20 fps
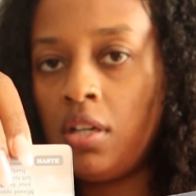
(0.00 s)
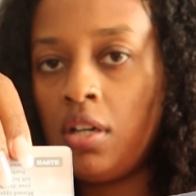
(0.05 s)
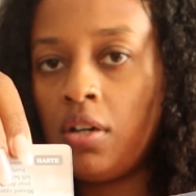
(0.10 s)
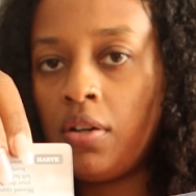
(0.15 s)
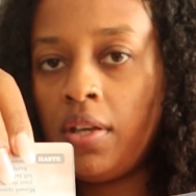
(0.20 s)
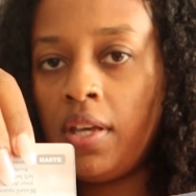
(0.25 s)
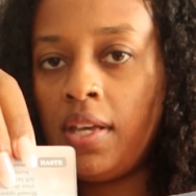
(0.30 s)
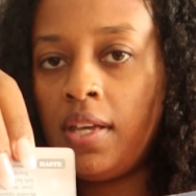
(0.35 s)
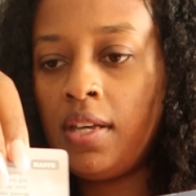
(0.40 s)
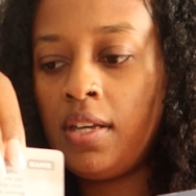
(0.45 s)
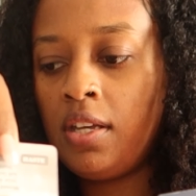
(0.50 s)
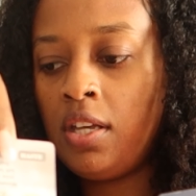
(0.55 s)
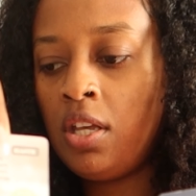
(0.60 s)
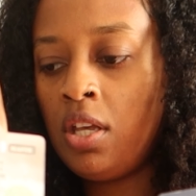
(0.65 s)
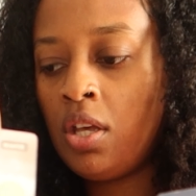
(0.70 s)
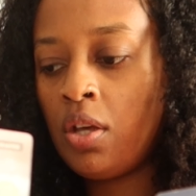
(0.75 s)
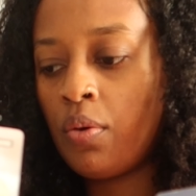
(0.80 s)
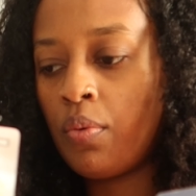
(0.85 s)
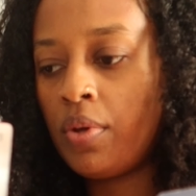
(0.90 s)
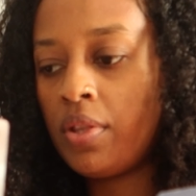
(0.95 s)
okay,
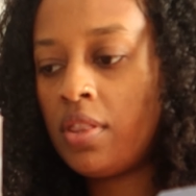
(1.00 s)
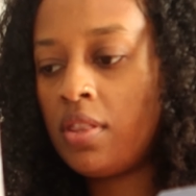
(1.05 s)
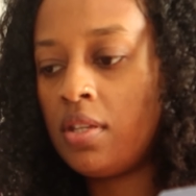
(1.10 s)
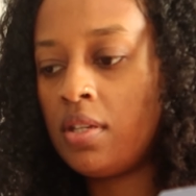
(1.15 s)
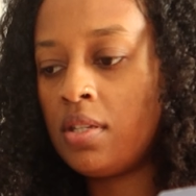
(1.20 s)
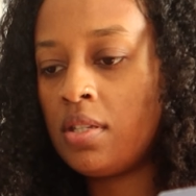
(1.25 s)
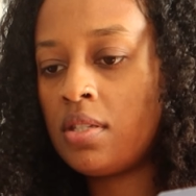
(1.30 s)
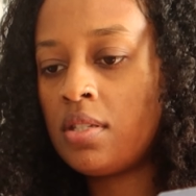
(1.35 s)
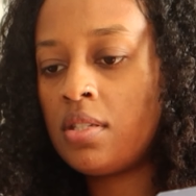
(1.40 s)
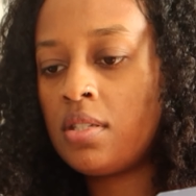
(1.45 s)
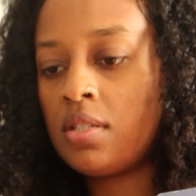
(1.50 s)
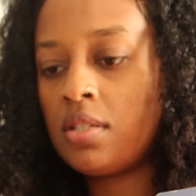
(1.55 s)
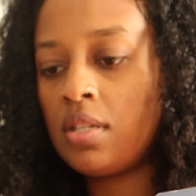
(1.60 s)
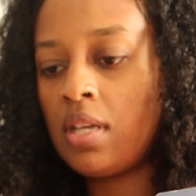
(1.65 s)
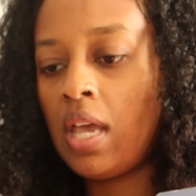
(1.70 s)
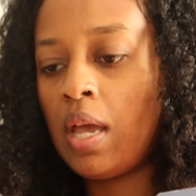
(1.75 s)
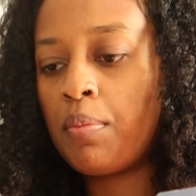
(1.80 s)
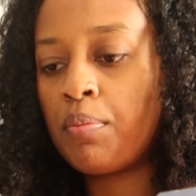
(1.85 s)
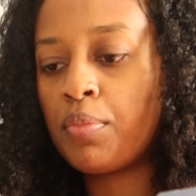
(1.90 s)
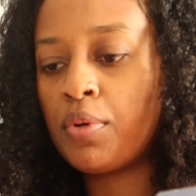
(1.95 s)
with this
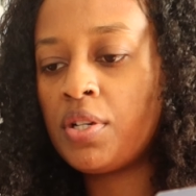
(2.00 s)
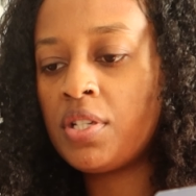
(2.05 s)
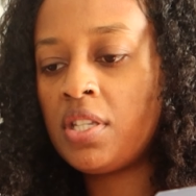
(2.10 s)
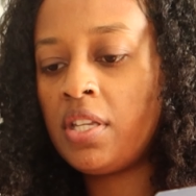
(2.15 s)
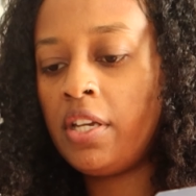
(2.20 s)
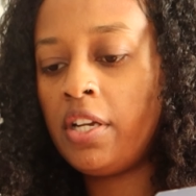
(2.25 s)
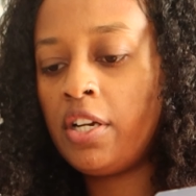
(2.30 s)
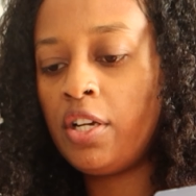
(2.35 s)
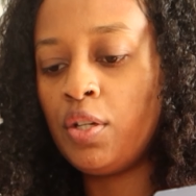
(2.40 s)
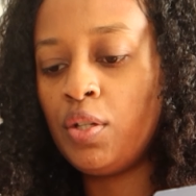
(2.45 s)
empress here.